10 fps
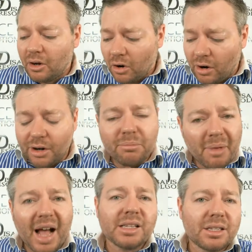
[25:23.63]
earn
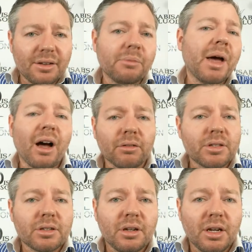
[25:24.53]
massive
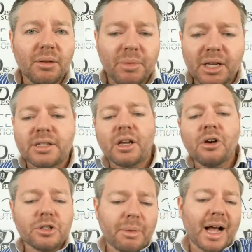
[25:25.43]
amounts, because it
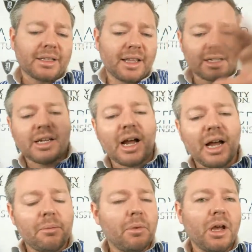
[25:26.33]
goes back to that
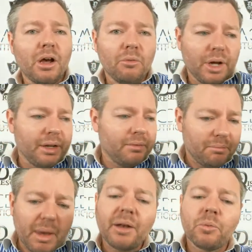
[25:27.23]
time when
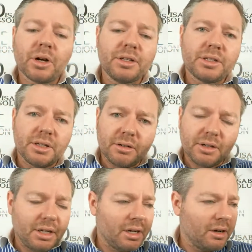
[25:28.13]
men were considered,
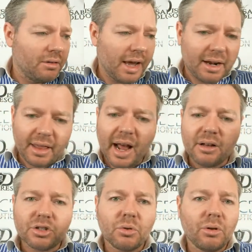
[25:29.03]
you know, head of the
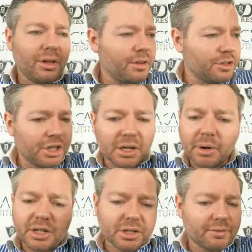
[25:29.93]
household, and their
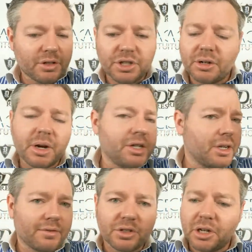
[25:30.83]
generation after generation
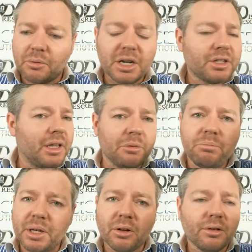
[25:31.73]
after generation, they would
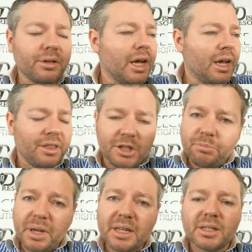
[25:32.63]
build this
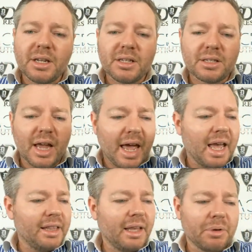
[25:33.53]
business
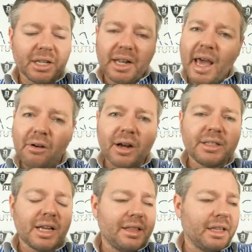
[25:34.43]
and they would
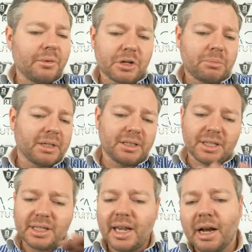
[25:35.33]
inherit, and then they were expected to
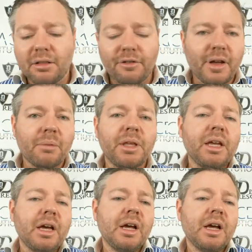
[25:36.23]
take care of the family.